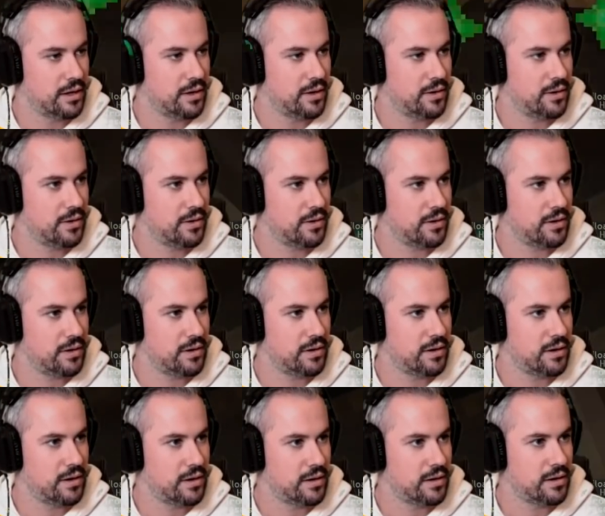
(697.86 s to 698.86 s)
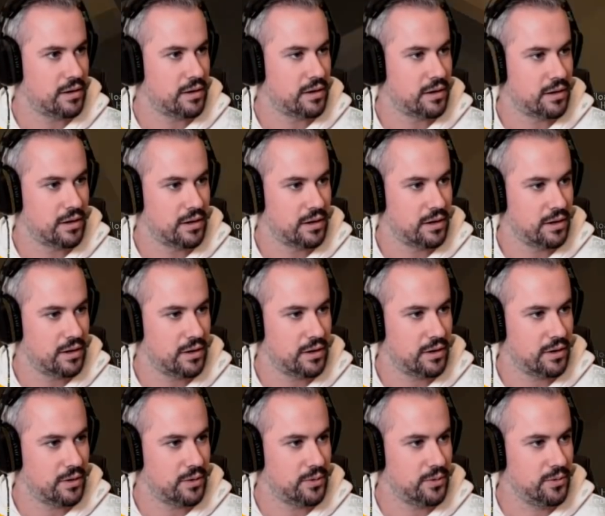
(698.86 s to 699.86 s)
Oh.
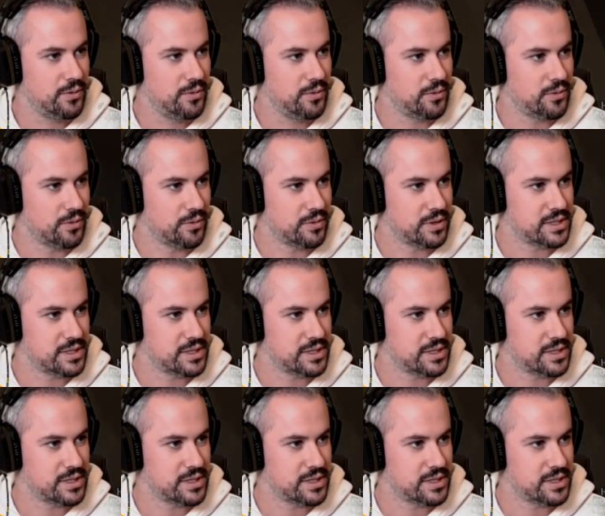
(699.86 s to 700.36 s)
Ooh,